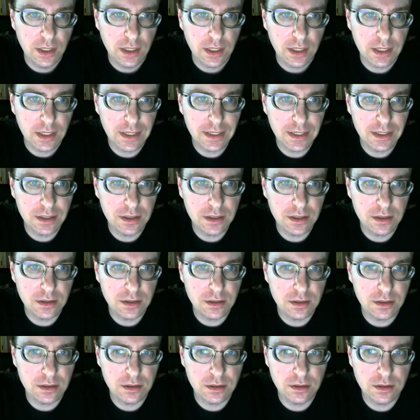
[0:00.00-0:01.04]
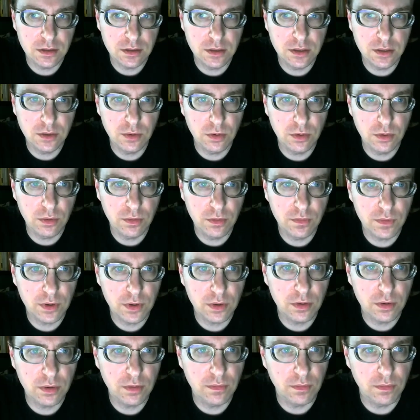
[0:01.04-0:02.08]
is do a
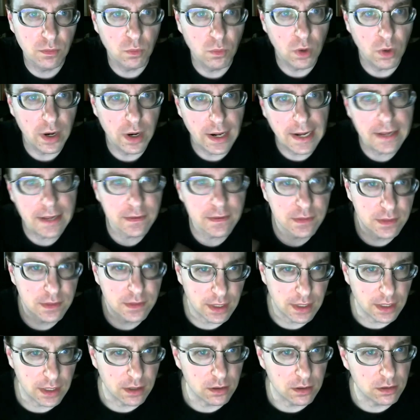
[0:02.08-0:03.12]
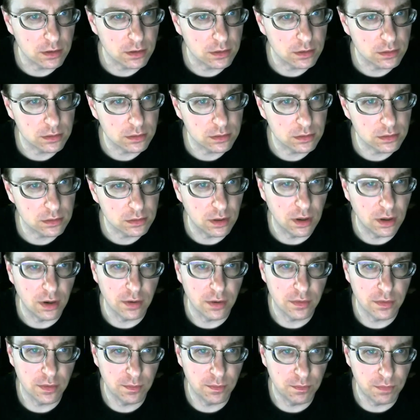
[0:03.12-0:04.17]
review of what I think are
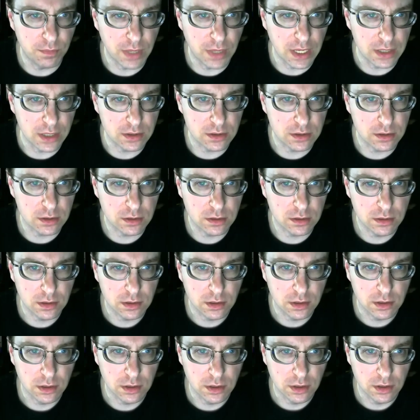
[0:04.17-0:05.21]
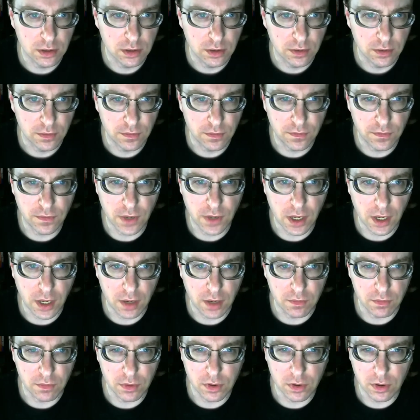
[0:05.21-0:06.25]
the best five.
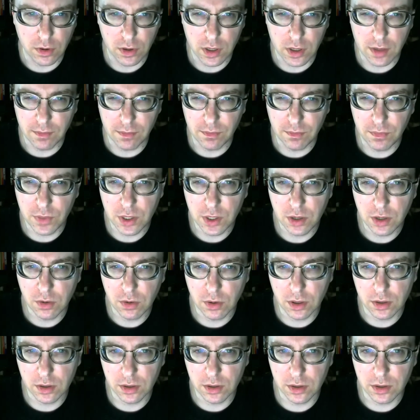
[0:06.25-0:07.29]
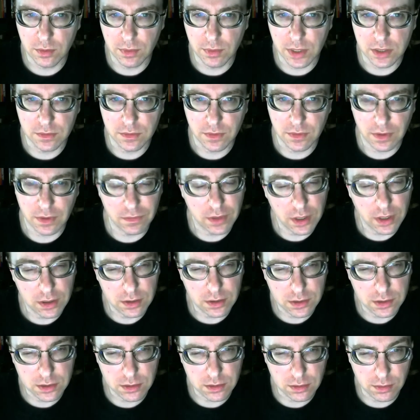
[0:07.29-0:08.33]
What are empirically the best five? Not
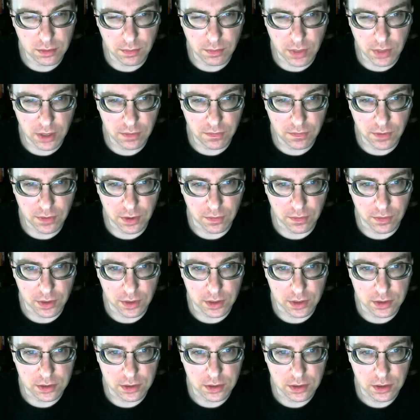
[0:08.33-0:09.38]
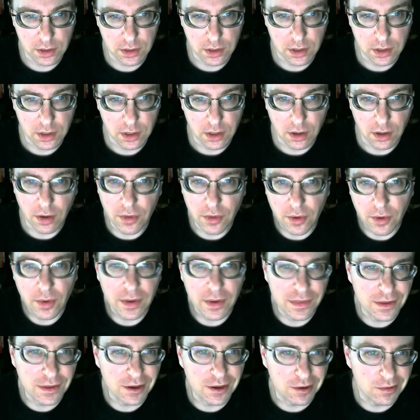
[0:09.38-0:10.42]
necessarily my favorites, although I
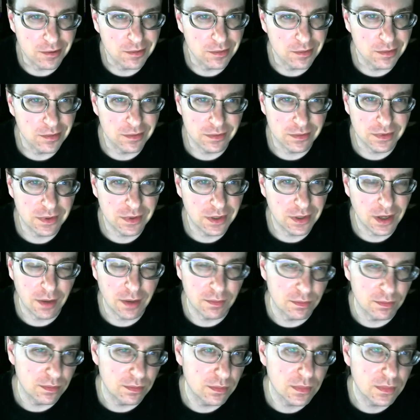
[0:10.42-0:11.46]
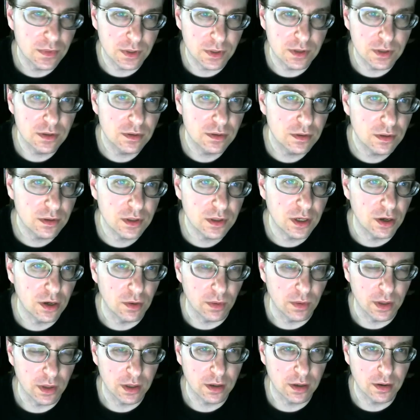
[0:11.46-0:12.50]
think, um, you know,
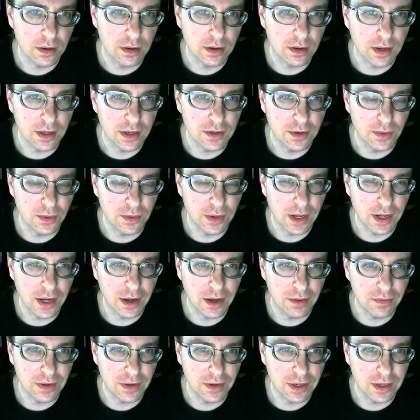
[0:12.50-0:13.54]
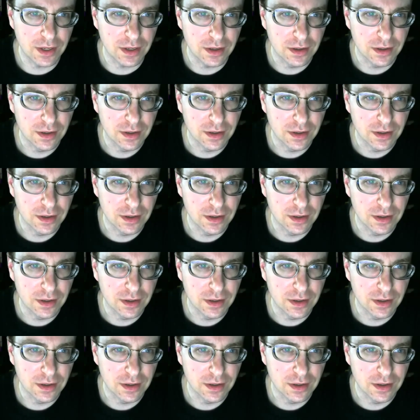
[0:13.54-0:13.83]
like I, I don't have any